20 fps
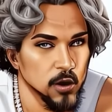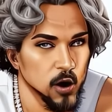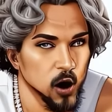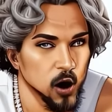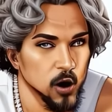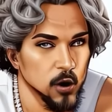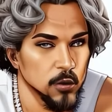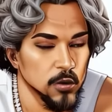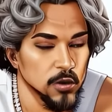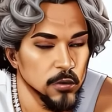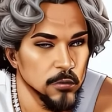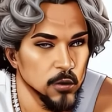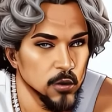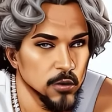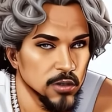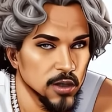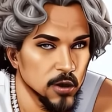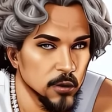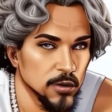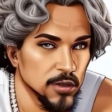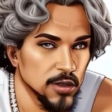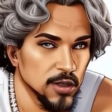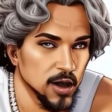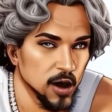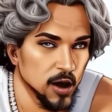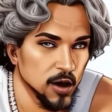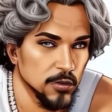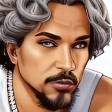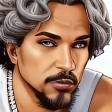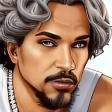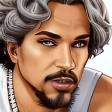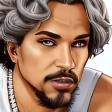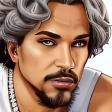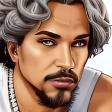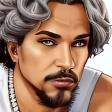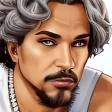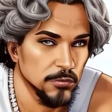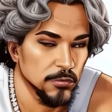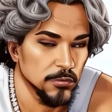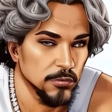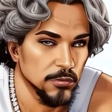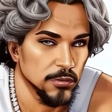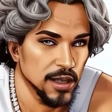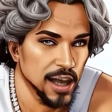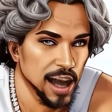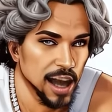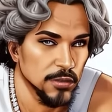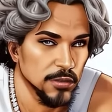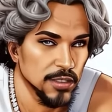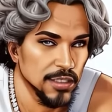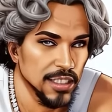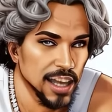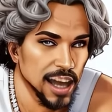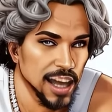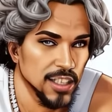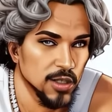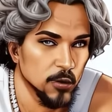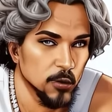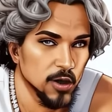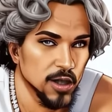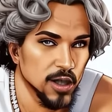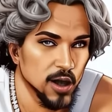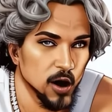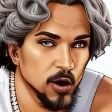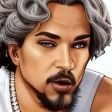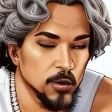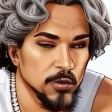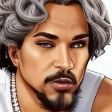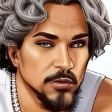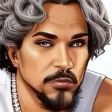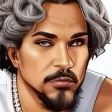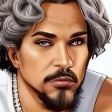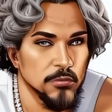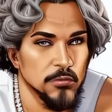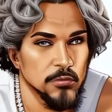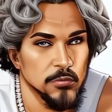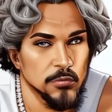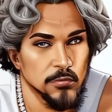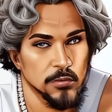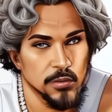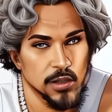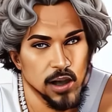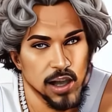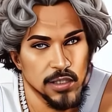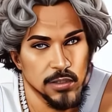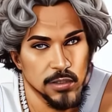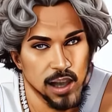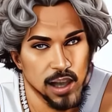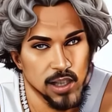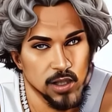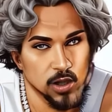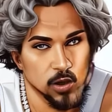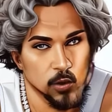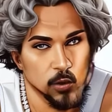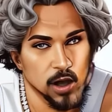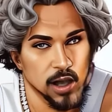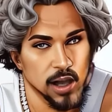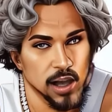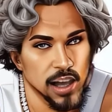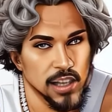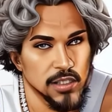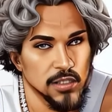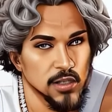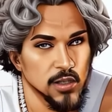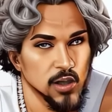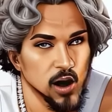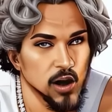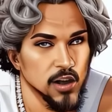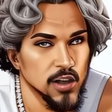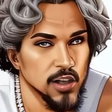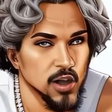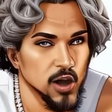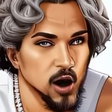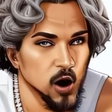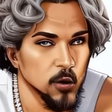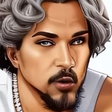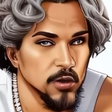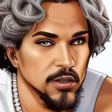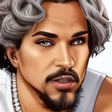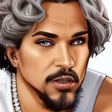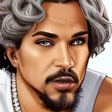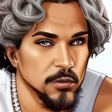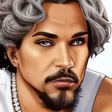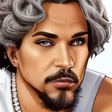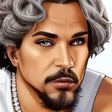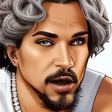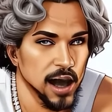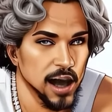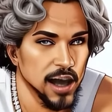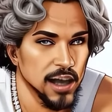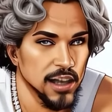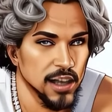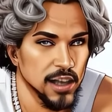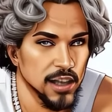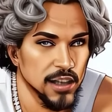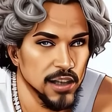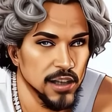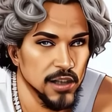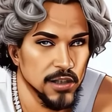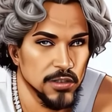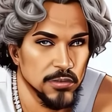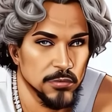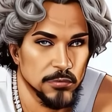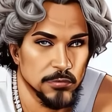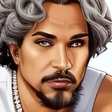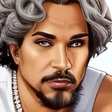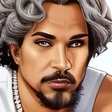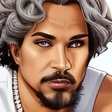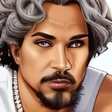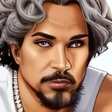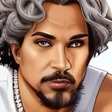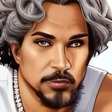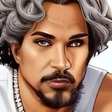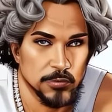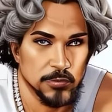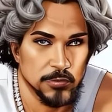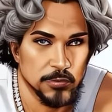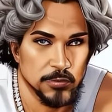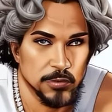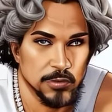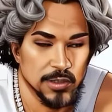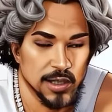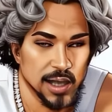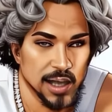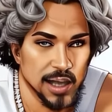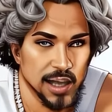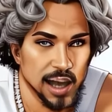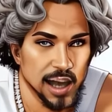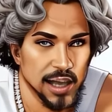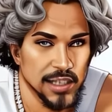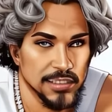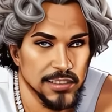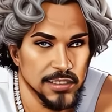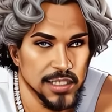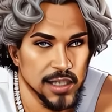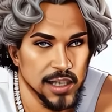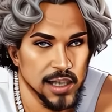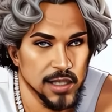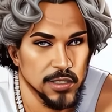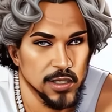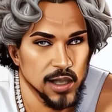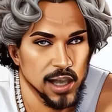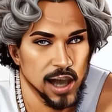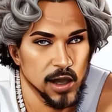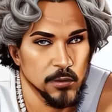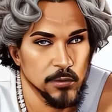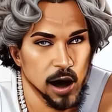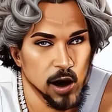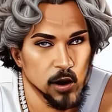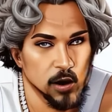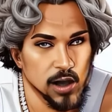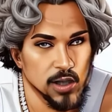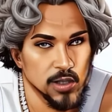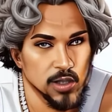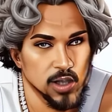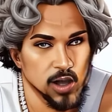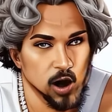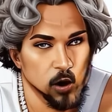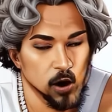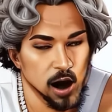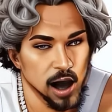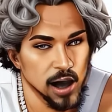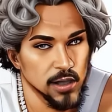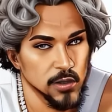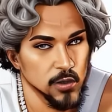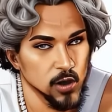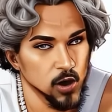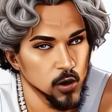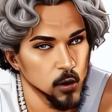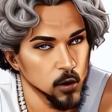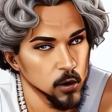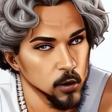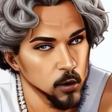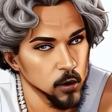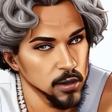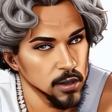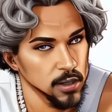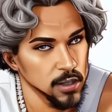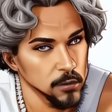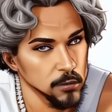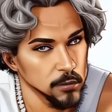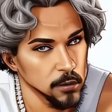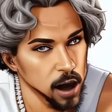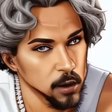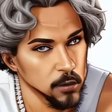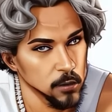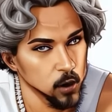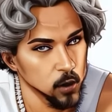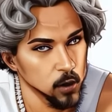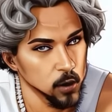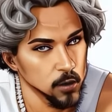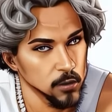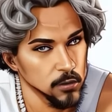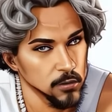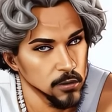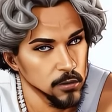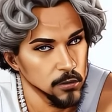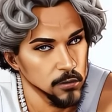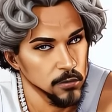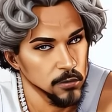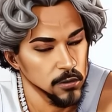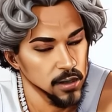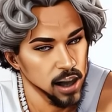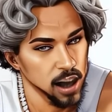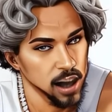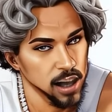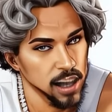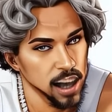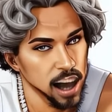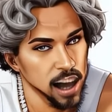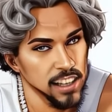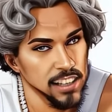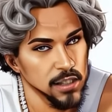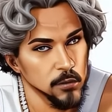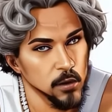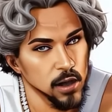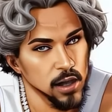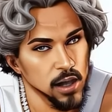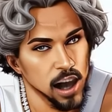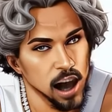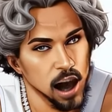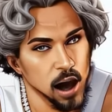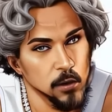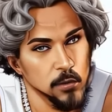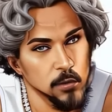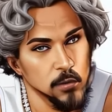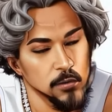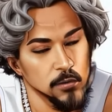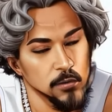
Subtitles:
Oh, the music was soft, and the lights were low, and that drink had started going to my head. He hadn't said anything about us, so I knew it was my move, and it had to be now.